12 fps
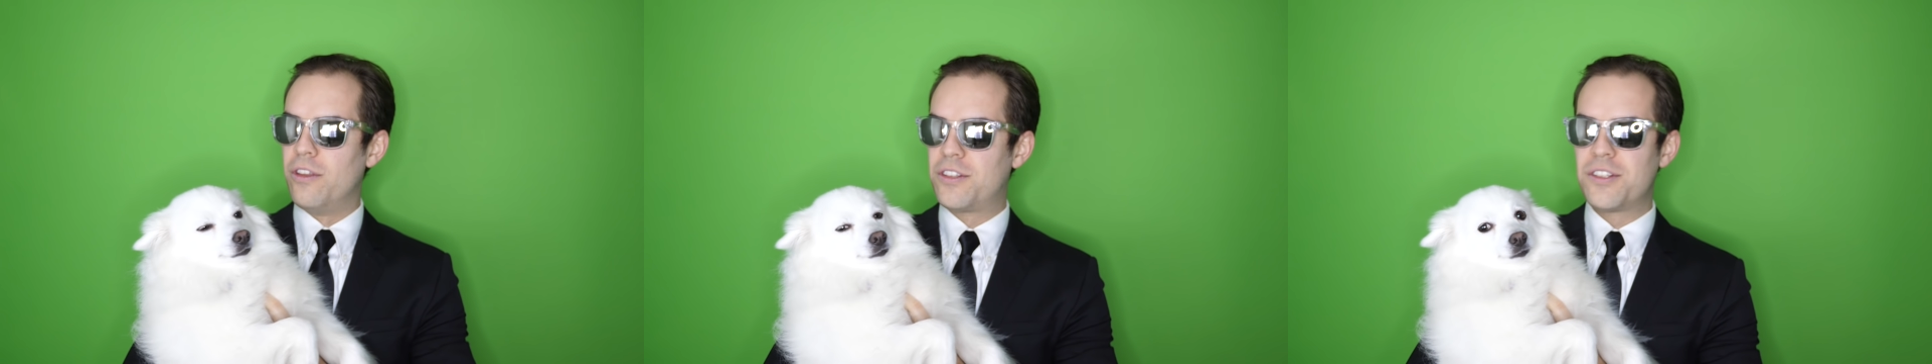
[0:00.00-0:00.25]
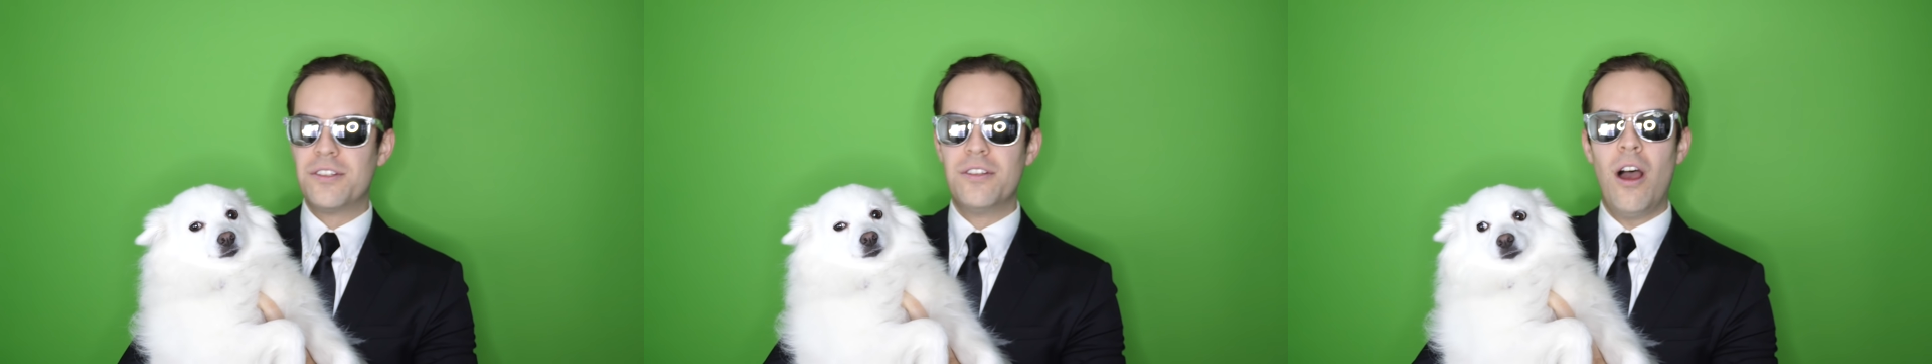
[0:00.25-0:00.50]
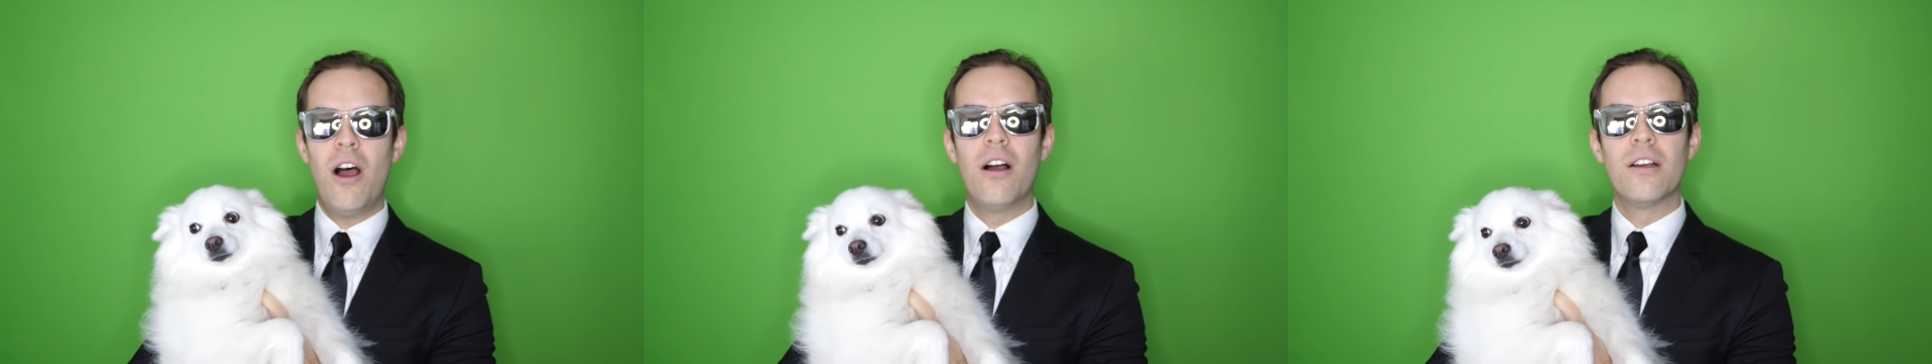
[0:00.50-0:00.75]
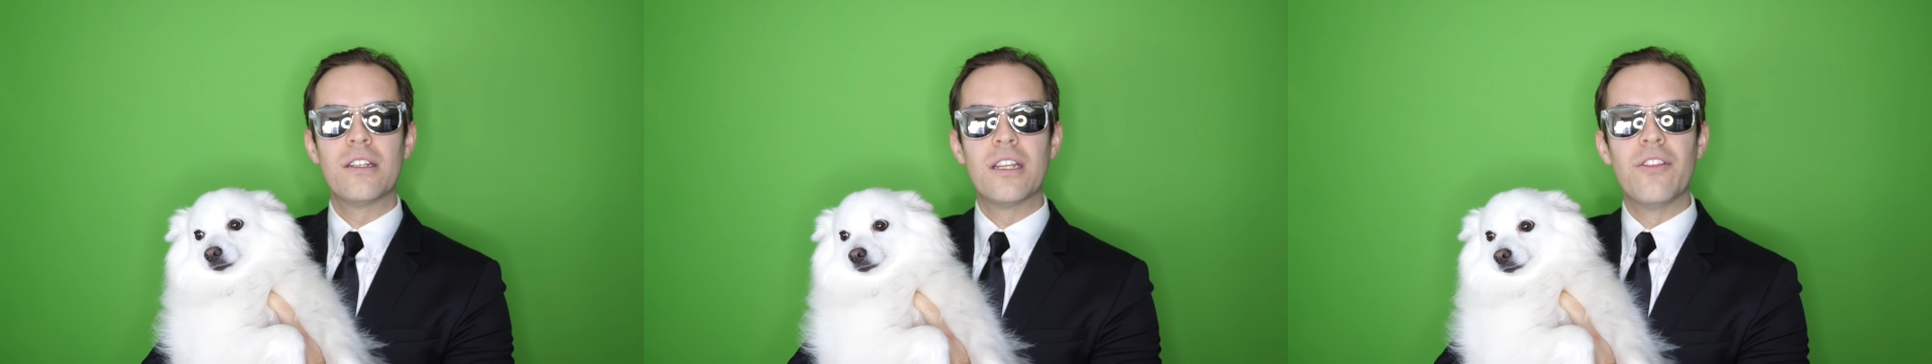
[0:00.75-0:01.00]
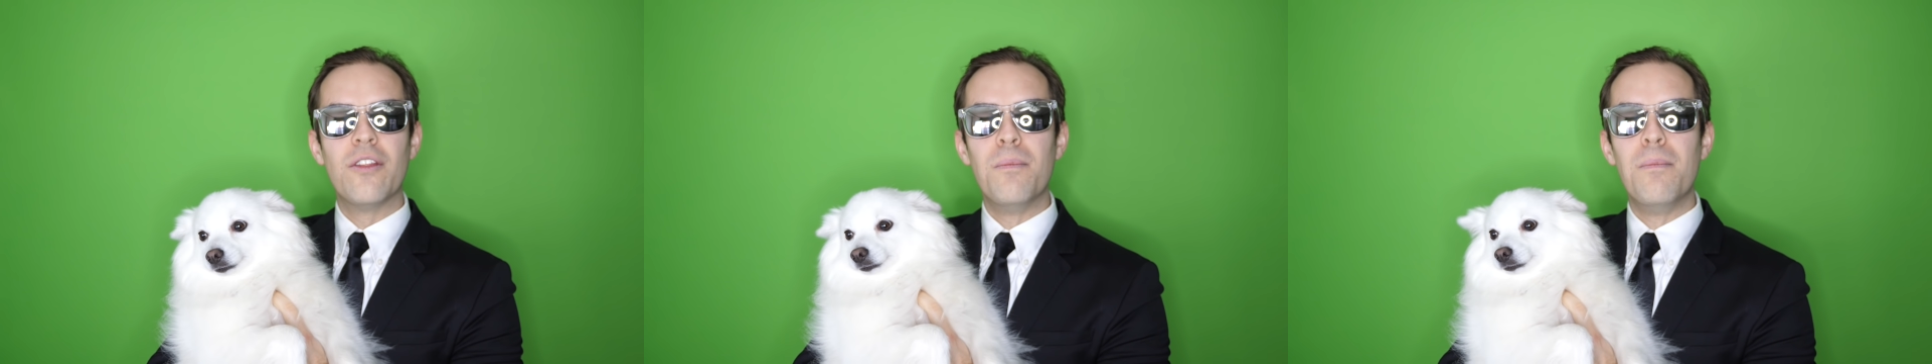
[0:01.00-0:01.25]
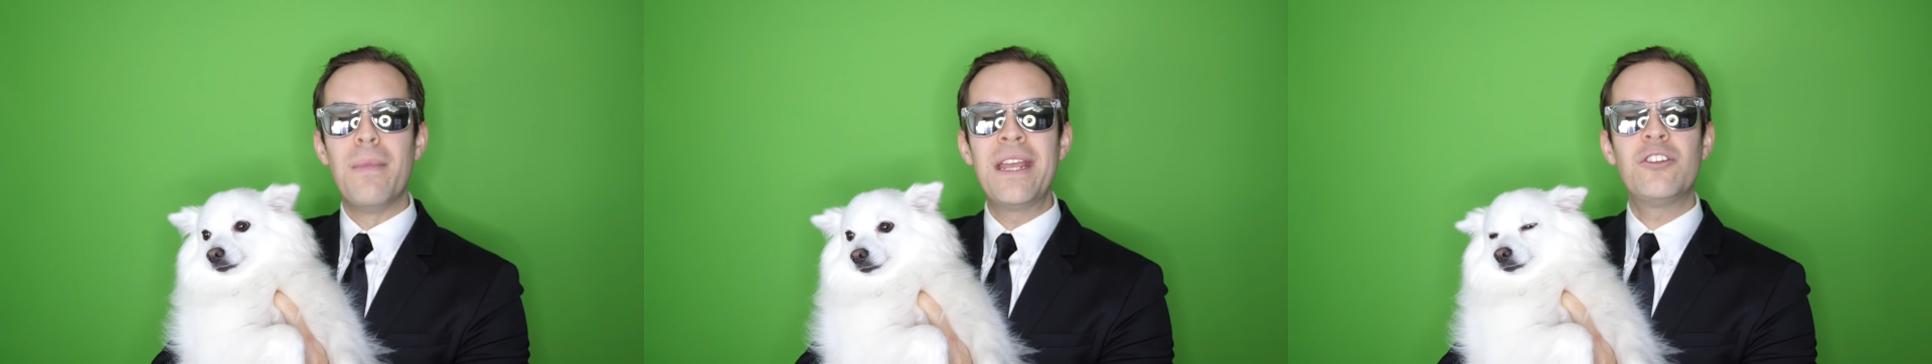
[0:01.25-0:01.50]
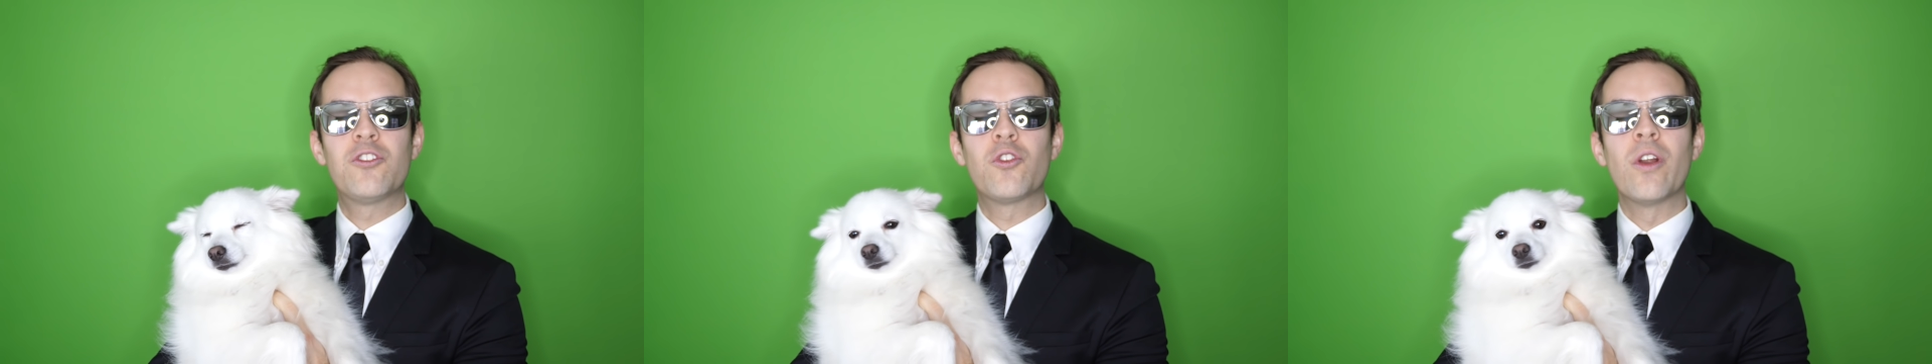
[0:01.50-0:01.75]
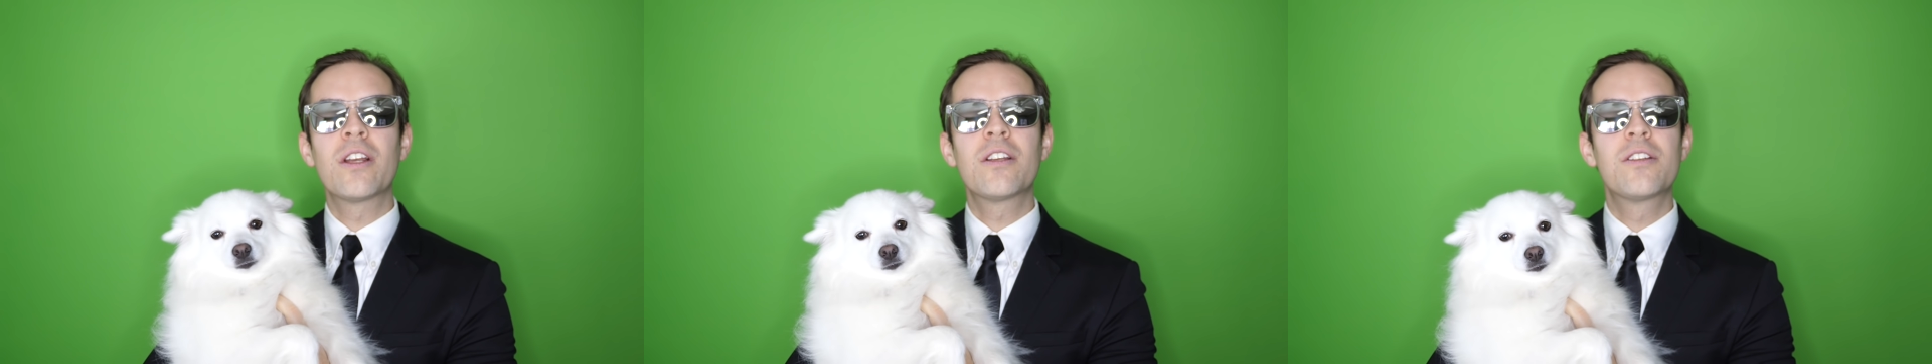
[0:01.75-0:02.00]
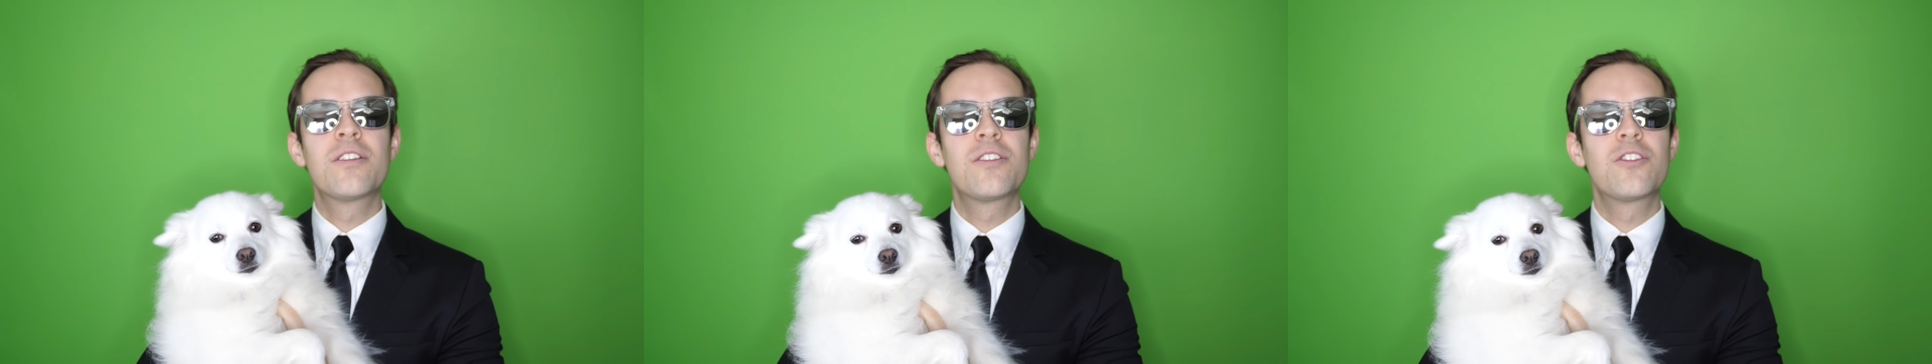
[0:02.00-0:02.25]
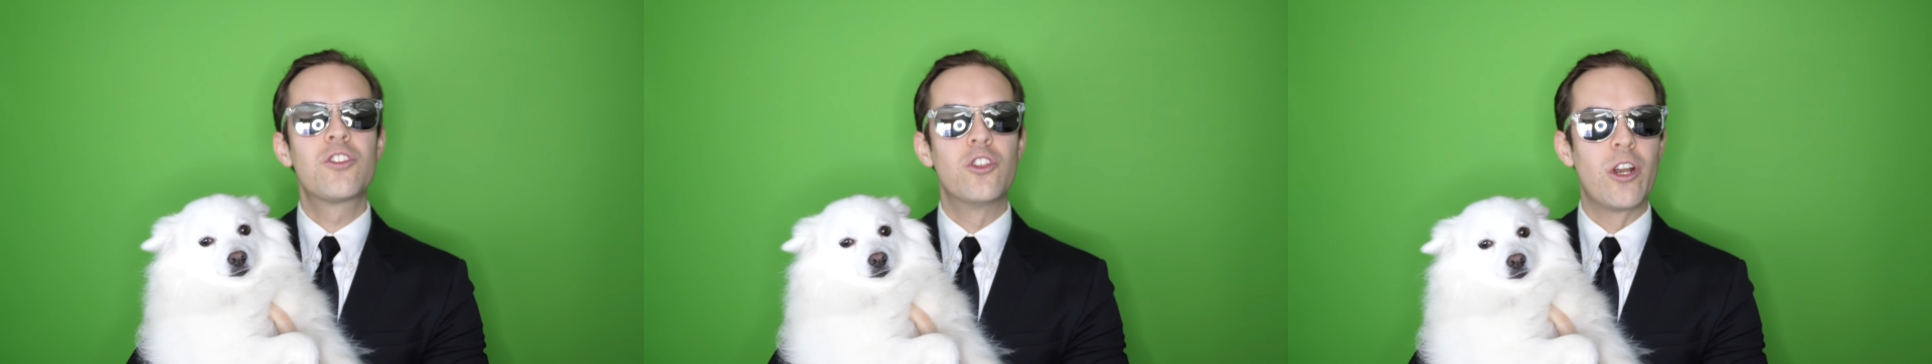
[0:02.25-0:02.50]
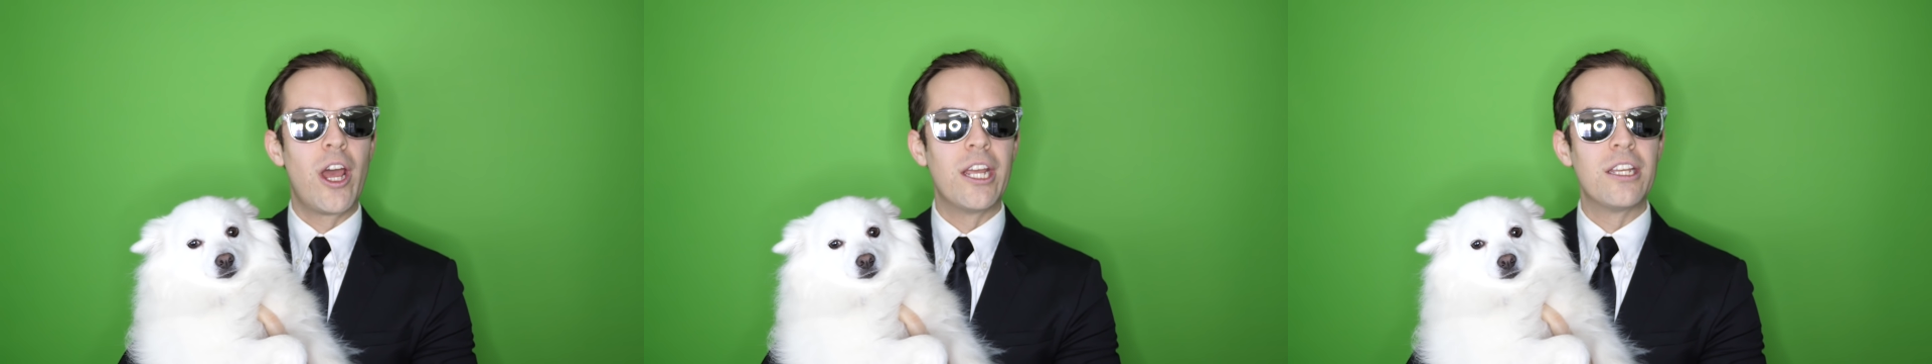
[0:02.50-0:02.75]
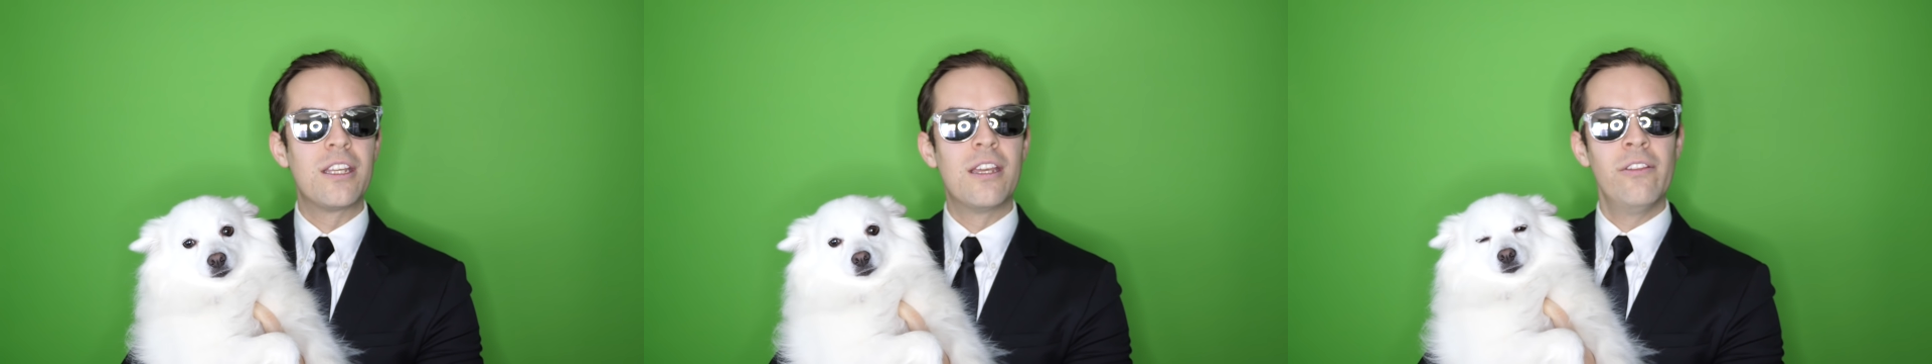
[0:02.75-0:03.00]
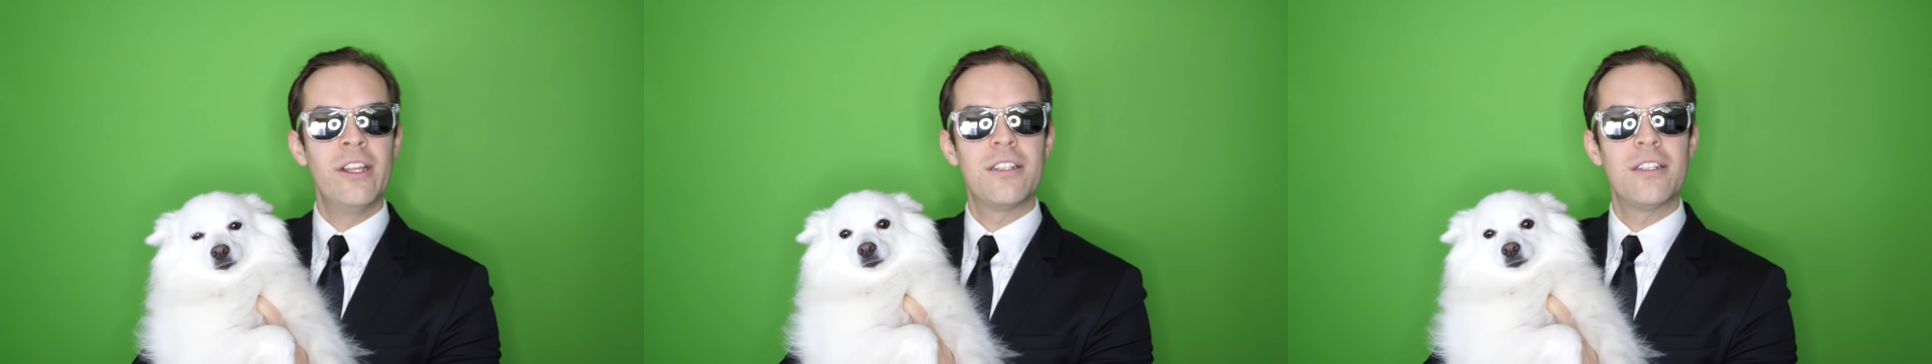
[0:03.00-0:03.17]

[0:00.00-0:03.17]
this dog in the Matrix. Should I kill